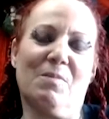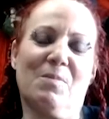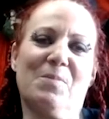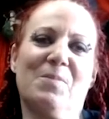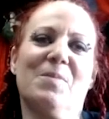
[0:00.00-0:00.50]

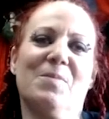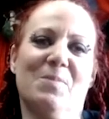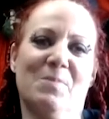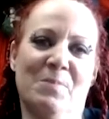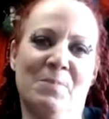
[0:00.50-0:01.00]

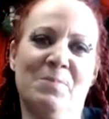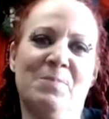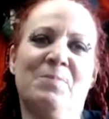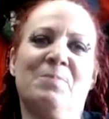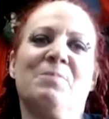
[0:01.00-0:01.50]

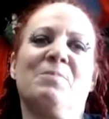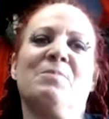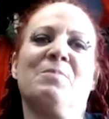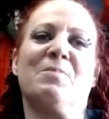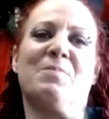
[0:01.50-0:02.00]

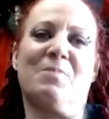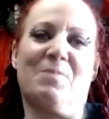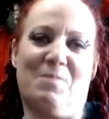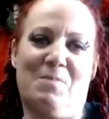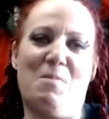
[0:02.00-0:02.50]

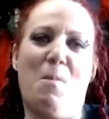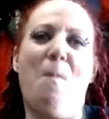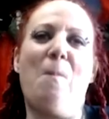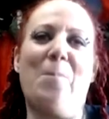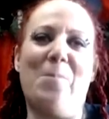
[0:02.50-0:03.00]

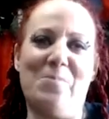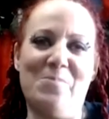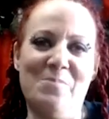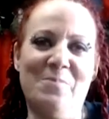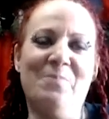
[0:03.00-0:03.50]

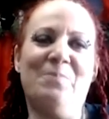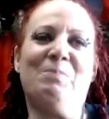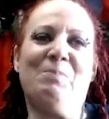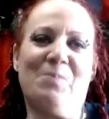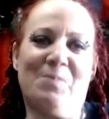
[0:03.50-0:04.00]

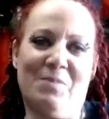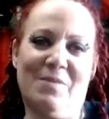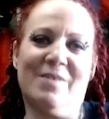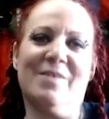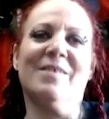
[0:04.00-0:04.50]

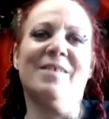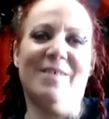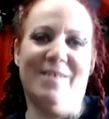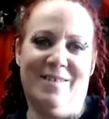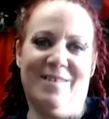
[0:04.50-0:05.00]

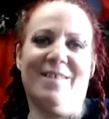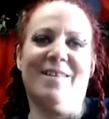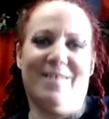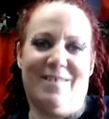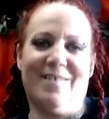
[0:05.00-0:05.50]

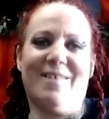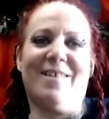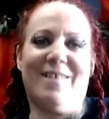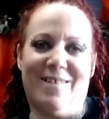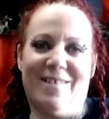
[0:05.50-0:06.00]

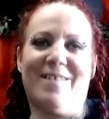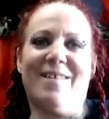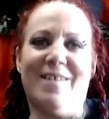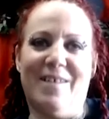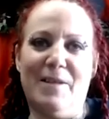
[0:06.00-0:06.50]

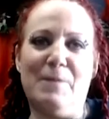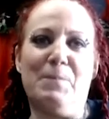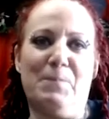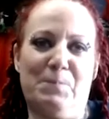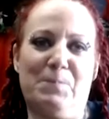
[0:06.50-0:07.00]

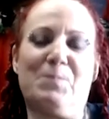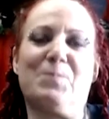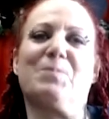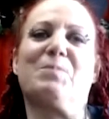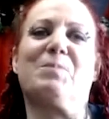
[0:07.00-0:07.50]

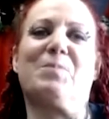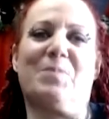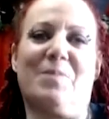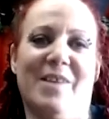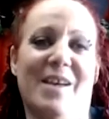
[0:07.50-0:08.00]
(not speaking)